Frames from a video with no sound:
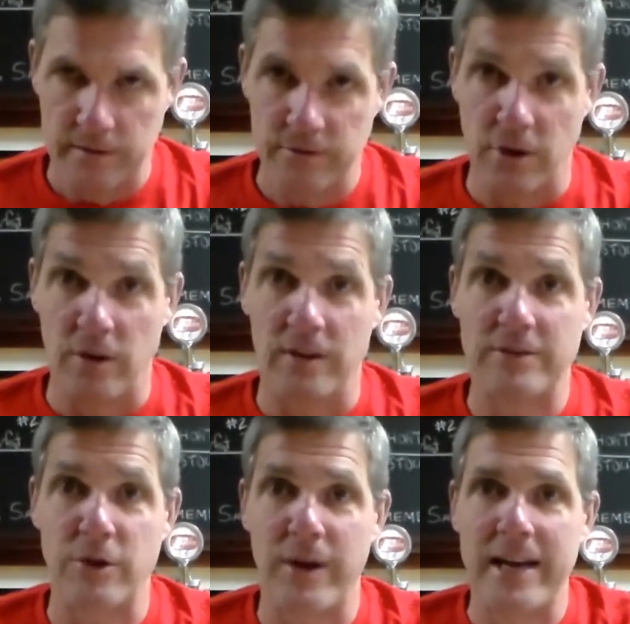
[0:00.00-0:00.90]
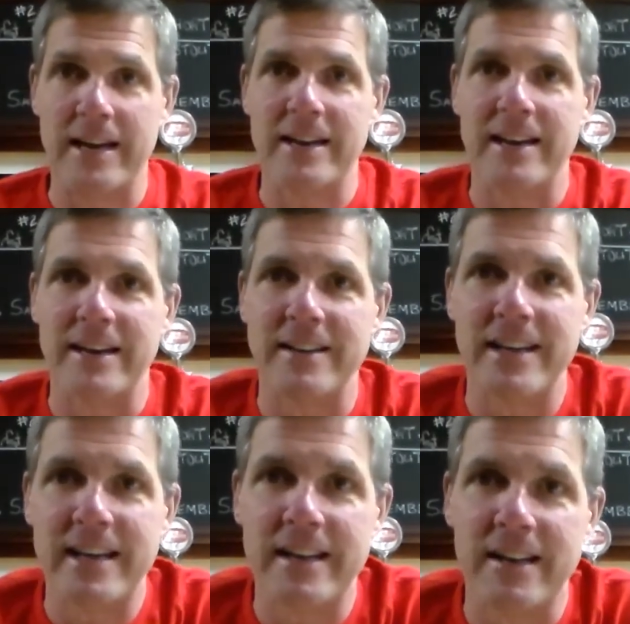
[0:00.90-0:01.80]
So let's go ahead and
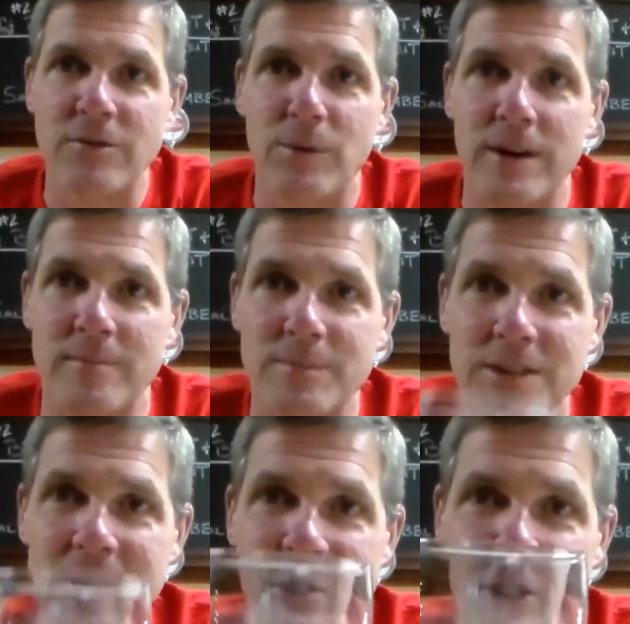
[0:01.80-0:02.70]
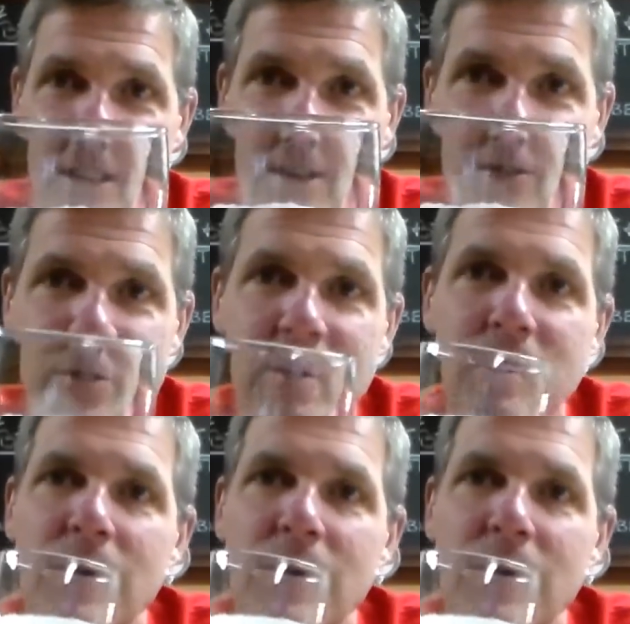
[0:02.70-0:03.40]
dig into this one. Cheers.